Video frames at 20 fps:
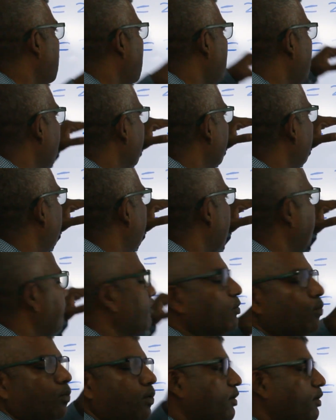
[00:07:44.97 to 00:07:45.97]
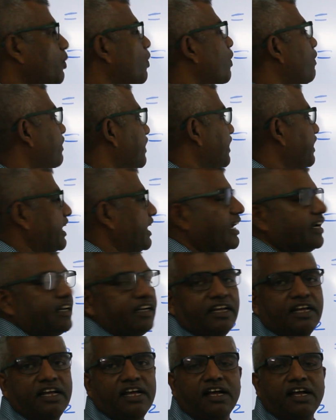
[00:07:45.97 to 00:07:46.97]
R power 1 over
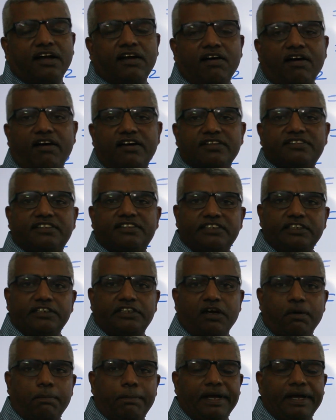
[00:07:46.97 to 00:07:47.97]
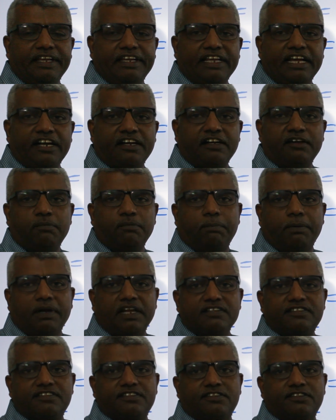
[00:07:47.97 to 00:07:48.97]
n cos theta by n
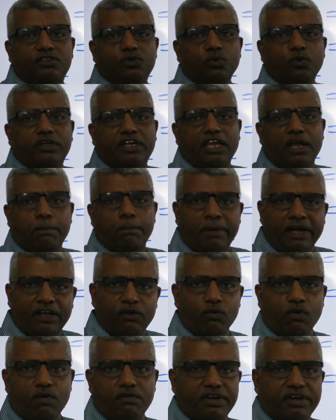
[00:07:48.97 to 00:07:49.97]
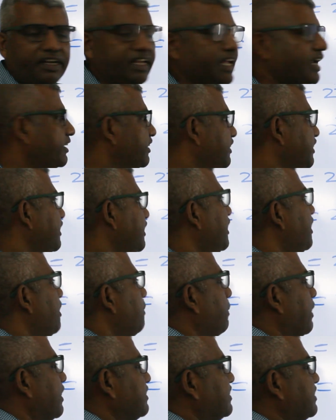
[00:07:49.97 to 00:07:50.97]
plus 2k by over n
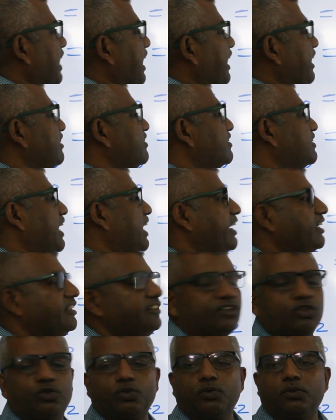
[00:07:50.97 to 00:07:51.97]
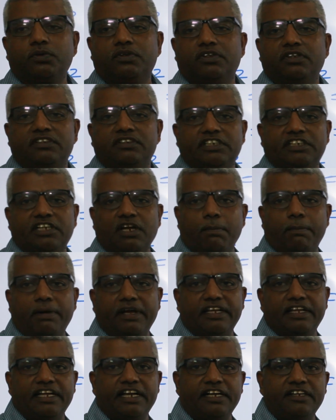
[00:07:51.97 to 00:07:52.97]
plus I sin 2 theta
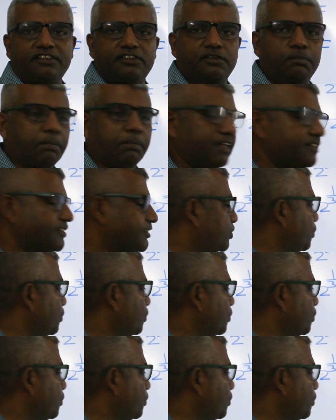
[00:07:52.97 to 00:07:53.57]
by n plus